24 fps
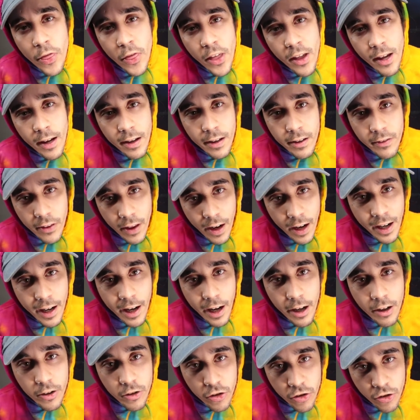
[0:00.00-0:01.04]
thing that I
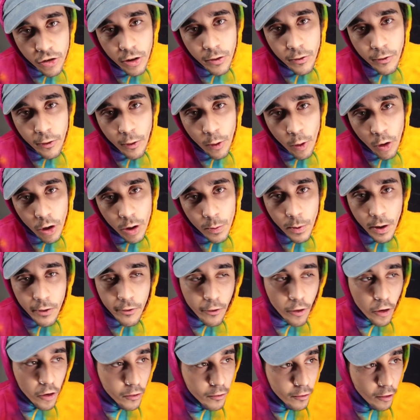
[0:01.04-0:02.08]
got shit for in my
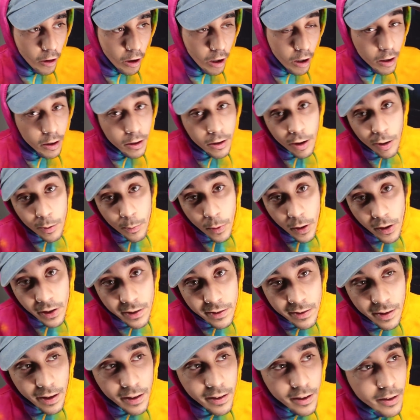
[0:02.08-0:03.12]
first vlog, no pun
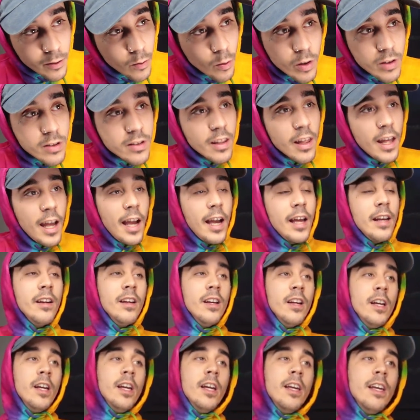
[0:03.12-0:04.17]
intended, was that
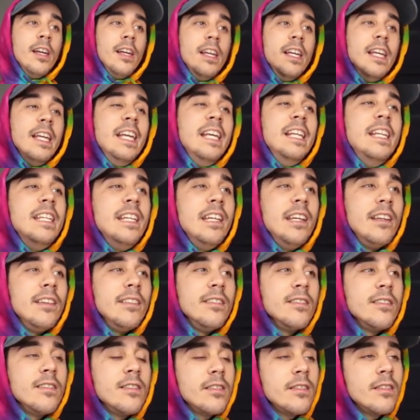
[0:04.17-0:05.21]

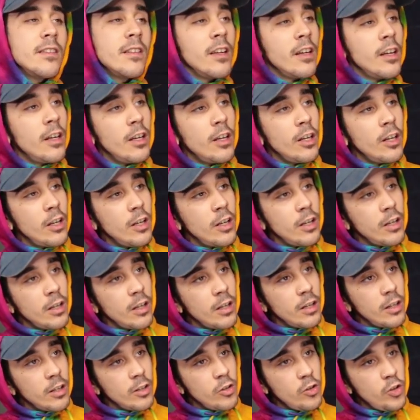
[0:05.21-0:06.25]
Indians
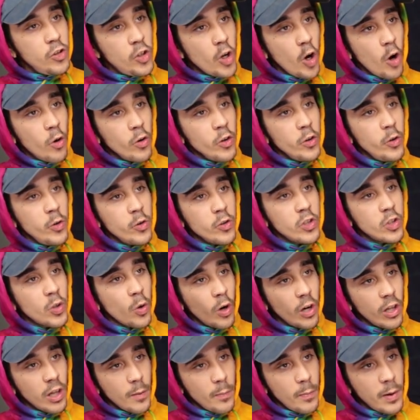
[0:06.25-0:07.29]
don't use
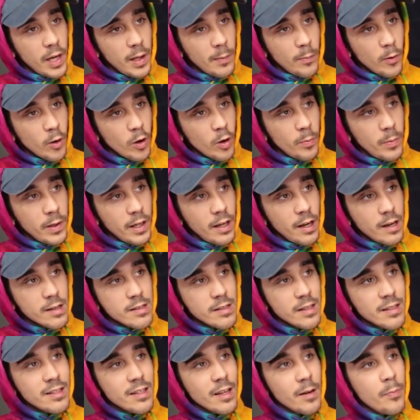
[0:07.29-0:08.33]
toilet paper
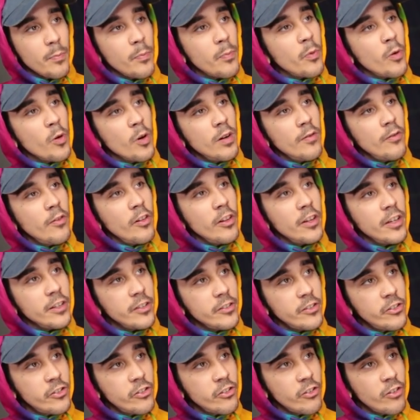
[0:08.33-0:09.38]
because it's a
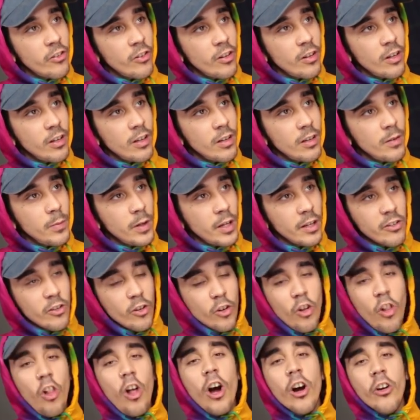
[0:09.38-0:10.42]
privilege, because
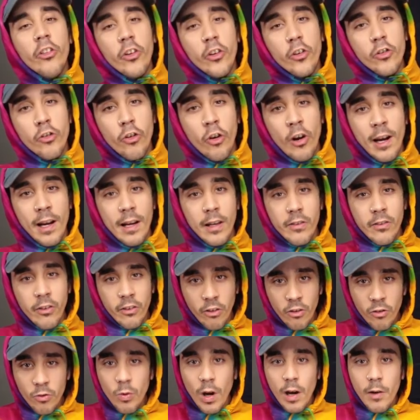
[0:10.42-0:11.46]
it'll clog their drains.
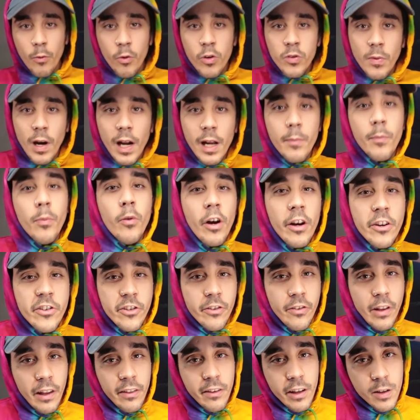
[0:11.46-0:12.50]
This is what was my
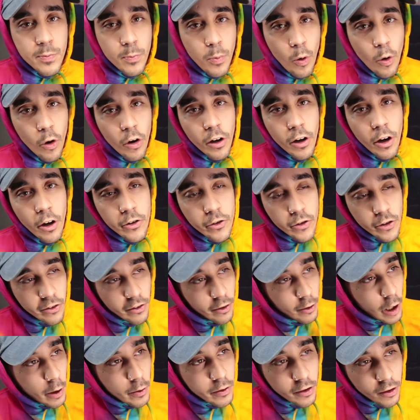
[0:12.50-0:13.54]
impression, that these poor countries,
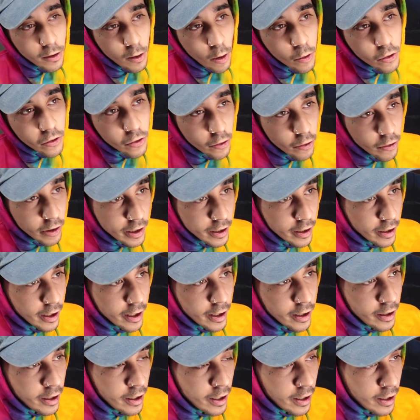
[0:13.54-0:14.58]
like I went to Costa
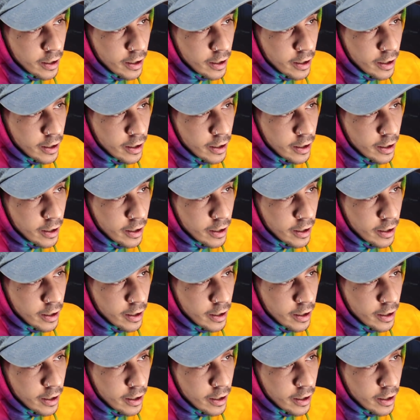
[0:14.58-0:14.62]
Rica,